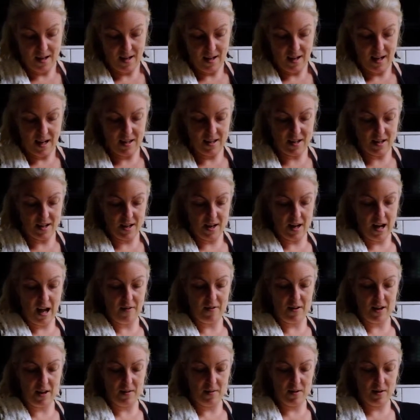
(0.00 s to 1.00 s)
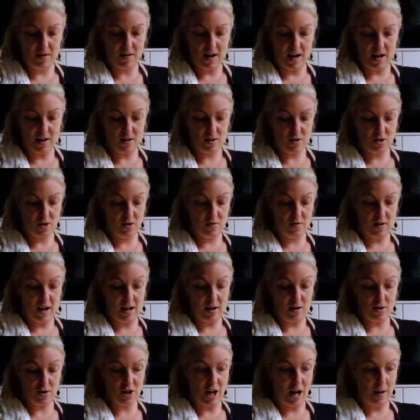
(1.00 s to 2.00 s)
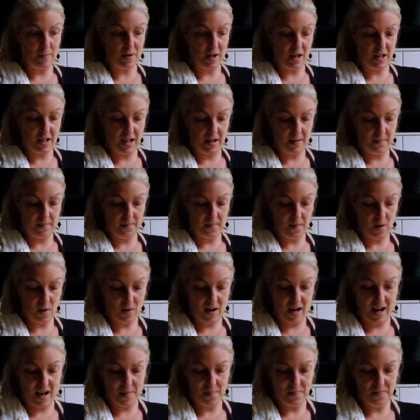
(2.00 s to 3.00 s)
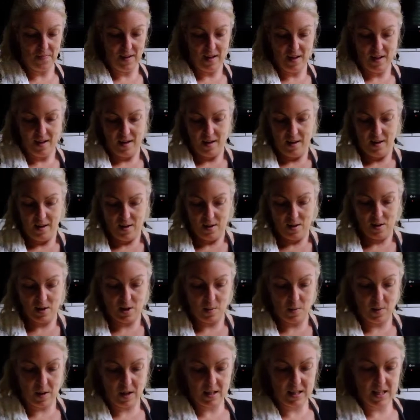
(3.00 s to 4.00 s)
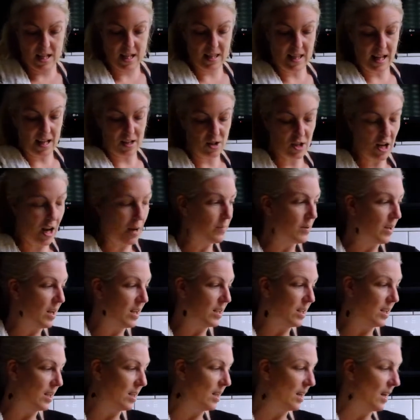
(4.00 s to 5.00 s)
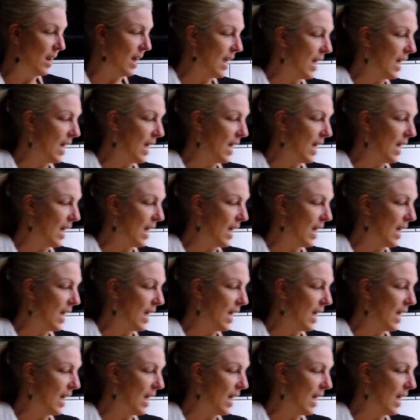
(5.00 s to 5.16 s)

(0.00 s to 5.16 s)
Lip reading: And there you have it. You've got your chopped onion, okay? So we're gonna take that chopped onion, and I